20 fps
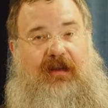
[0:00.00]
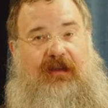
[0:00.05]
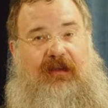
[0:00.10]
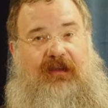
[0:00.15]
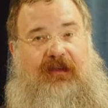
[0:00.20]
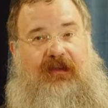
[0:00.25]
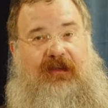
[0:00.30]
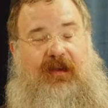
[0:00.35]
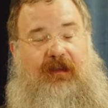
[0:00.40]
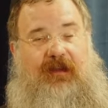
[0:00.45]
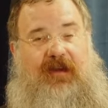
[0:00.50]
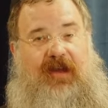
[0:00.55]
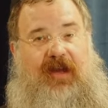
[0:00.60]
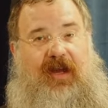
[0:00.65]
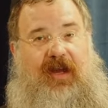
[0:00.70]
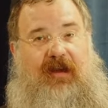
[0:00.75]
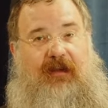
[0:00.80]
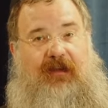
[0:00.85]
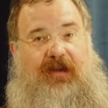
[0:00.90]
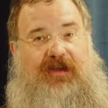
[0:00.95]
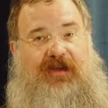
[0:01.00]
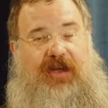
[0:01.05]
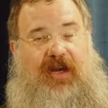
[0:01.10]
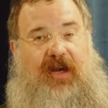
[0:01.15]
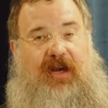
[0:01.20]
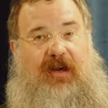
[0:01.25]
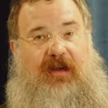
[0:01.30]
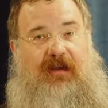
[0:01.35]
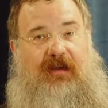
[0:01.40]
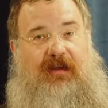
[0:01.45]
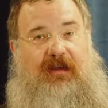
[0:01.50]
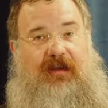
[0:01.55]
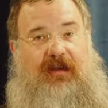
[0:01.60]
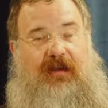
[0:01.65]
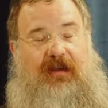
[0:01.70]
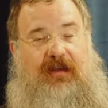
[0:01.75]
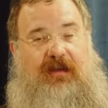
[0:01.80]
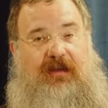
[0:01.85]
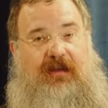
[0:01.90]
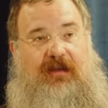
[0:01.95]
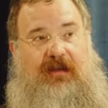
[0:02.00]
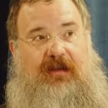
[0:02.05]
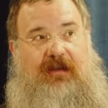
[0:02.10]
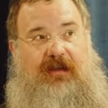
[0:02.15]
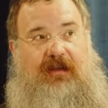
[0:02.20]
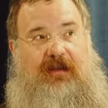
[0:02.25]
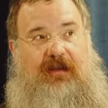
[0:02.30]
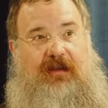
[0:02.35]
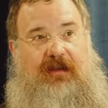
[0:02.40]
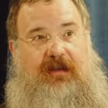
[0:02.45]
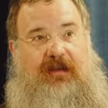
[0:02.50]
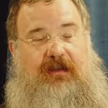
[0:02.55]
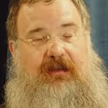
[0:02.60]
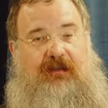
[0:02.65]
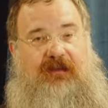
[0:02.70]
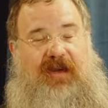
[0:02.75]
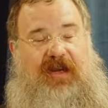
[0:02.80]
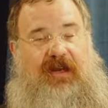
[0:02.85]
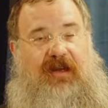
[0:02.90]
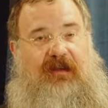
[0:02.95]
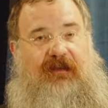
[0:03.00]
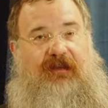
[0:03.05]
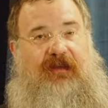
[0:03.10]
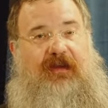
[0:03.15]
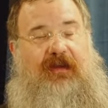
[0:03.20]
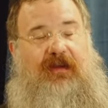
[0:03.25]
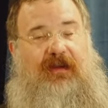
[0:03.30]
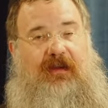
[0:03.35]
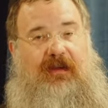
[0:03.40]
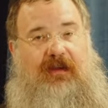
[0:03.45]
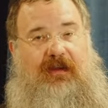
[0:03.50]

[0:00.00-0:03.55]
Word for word: stimuli which are meaningful.